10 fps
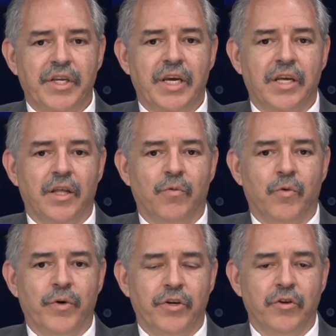taken
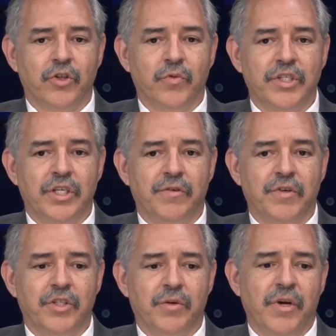that will reduce
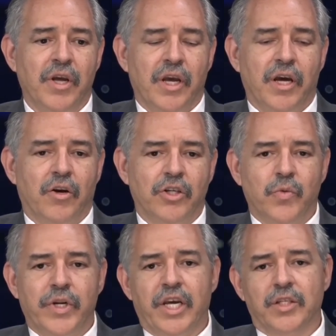recidivism and
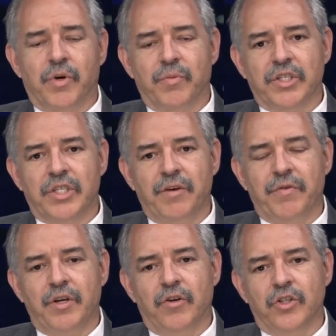also enhance public
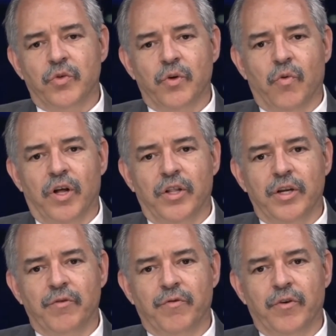safety and also
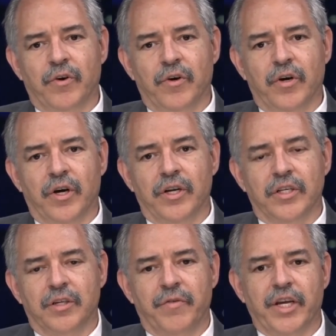equality for
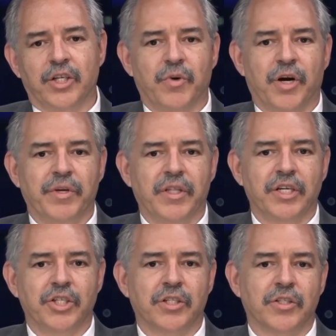uh, disadvantaged
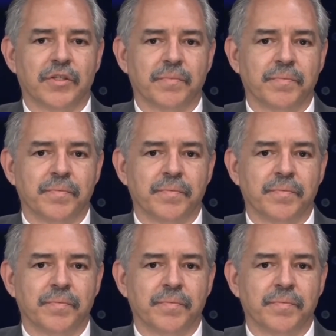populations.